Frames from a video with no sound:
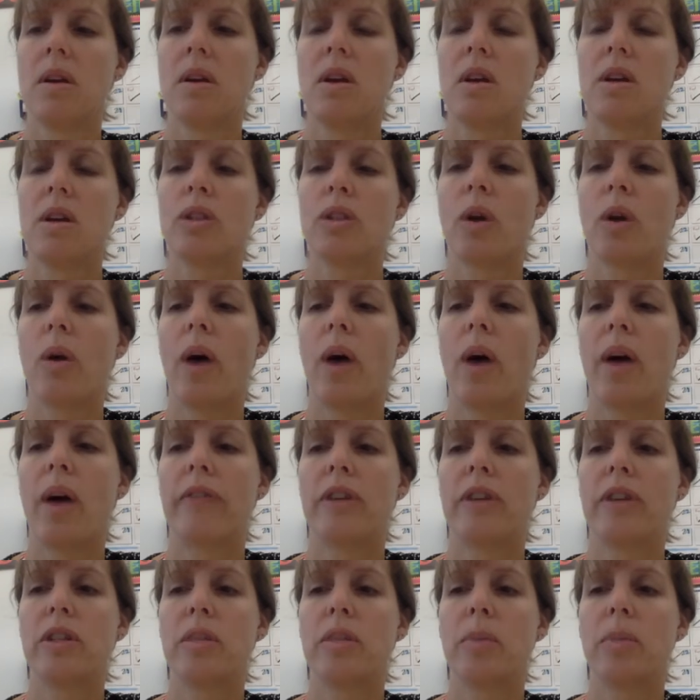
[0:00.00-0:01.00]
So our
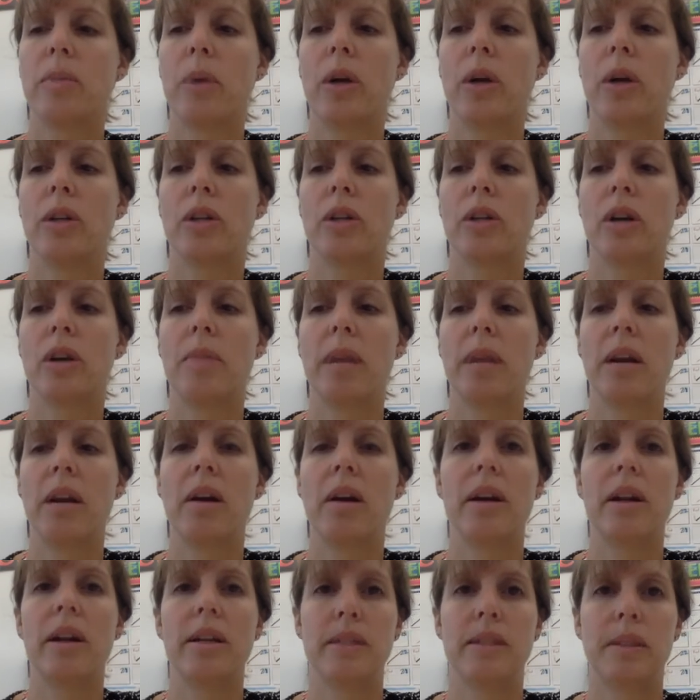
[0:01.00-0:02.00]
first important term here
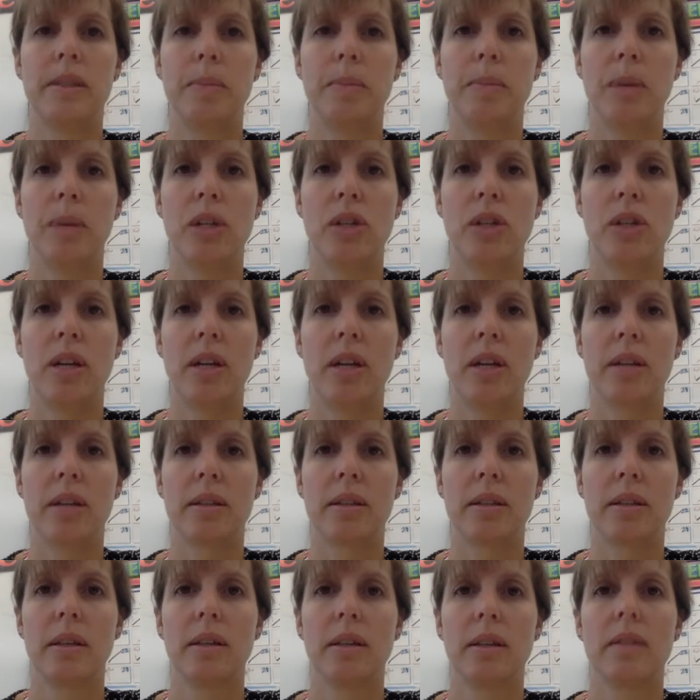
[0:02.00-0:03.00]
is species.
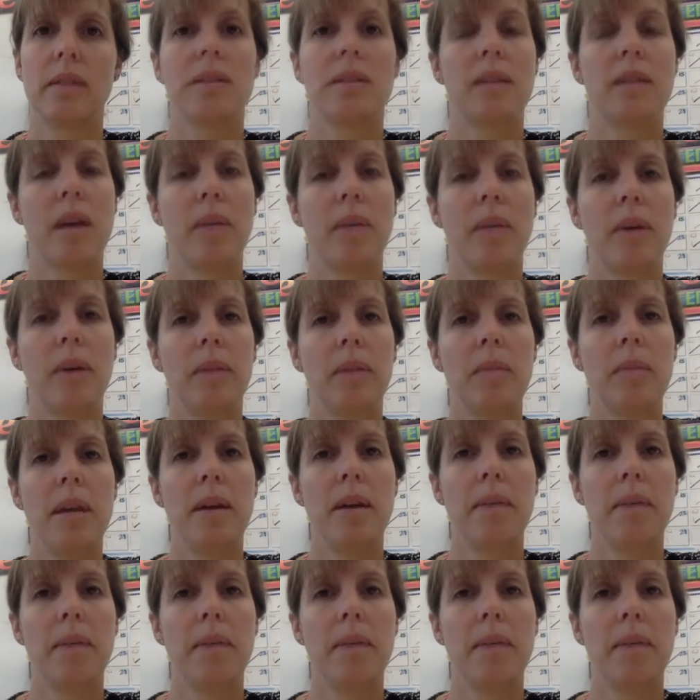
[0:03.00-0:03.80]
Say it with me.